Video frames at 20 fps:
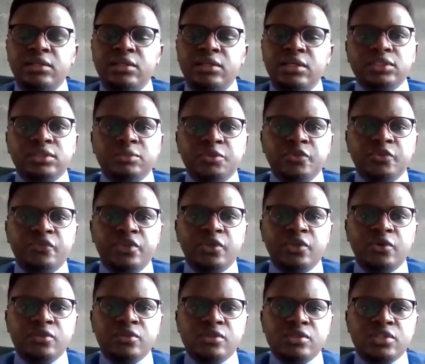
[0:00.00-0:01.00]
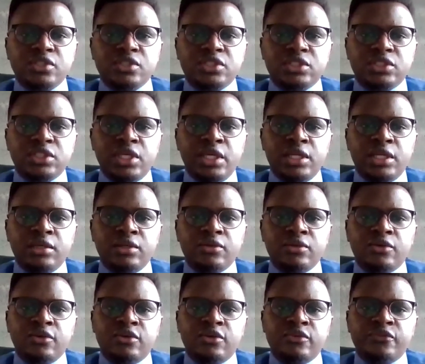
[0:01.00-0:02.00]
So moving on, sale
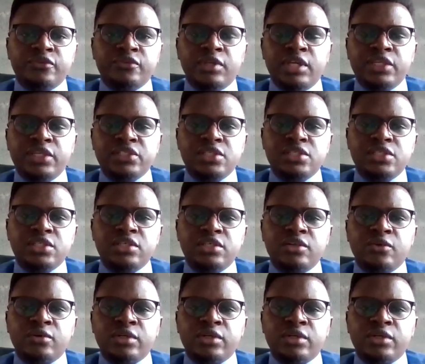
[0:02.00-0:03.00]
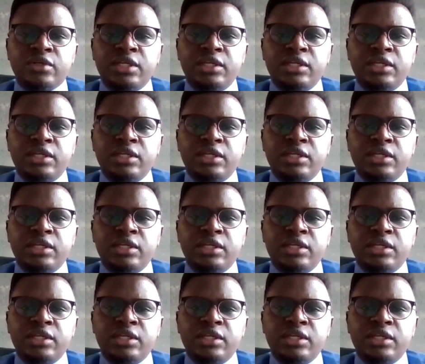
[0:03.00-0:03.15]
of licensing or